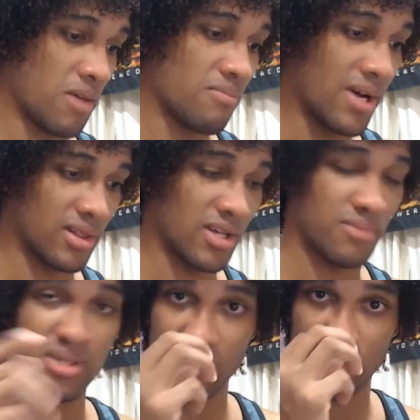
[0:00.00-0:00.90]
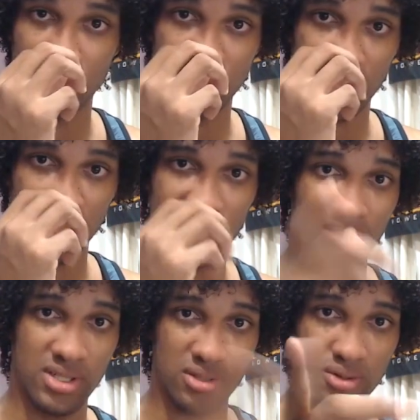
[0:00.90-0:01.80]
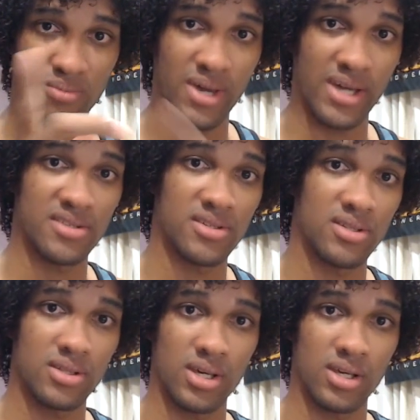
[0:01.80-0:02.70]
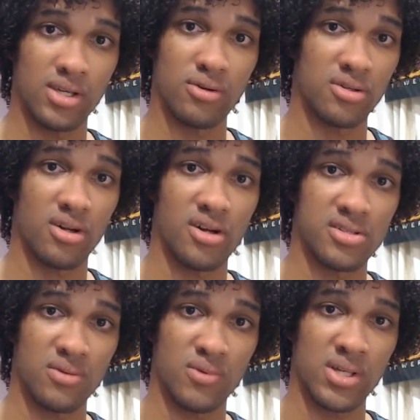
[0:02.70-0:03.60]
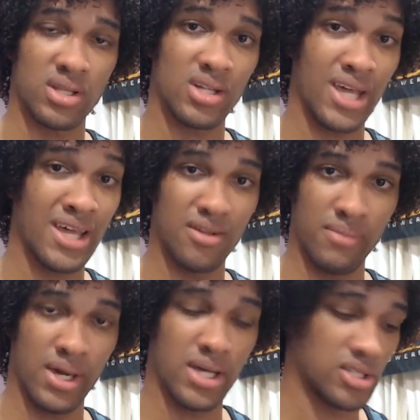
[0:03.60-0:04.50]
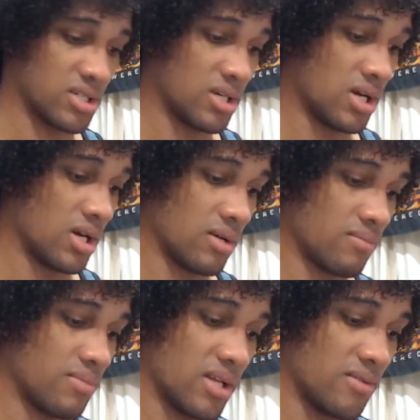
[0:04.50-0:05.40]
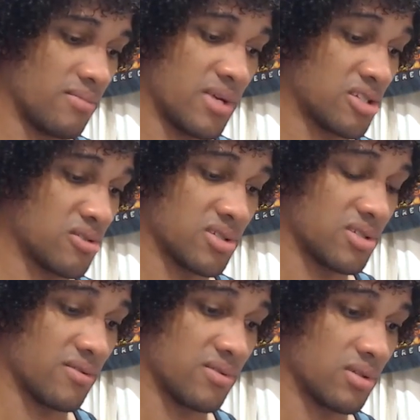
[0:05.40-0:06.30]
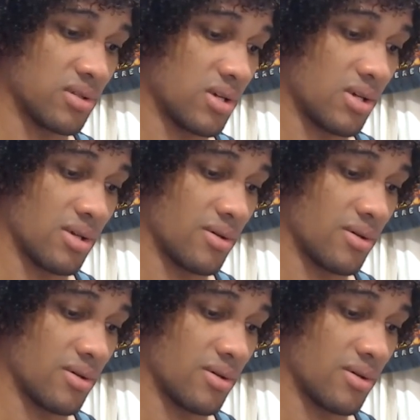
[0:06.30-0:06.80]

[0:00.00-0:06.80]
But let me know about this whole Madison thing, your thoughts and whatnot, and the match. But the match was definitely.